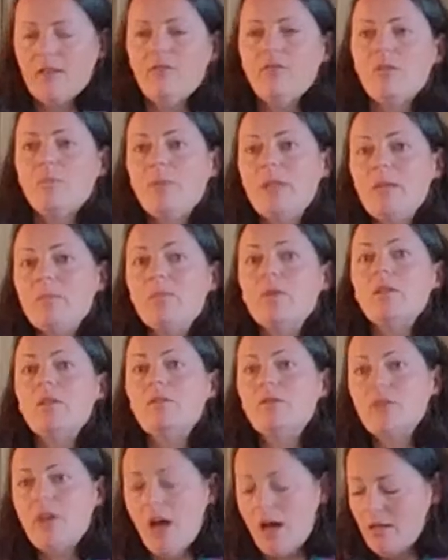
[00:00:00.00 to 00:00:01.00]
of the people
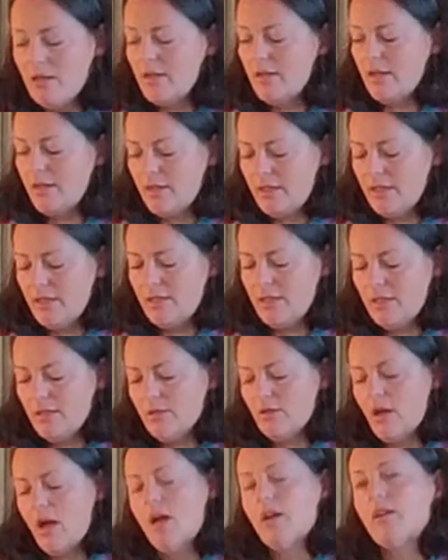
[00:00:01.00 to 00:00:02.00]
of color in this
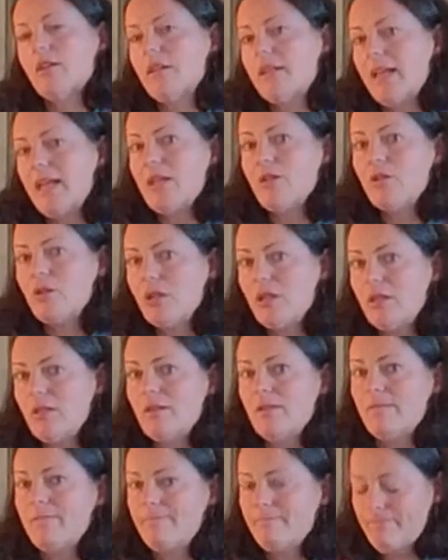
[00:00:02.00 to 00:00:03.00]

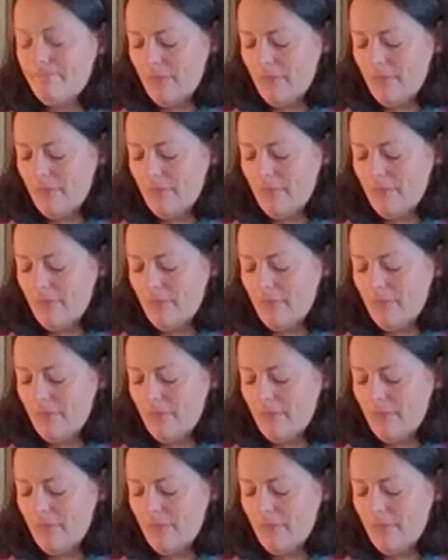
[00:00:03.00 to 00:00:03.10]
congregation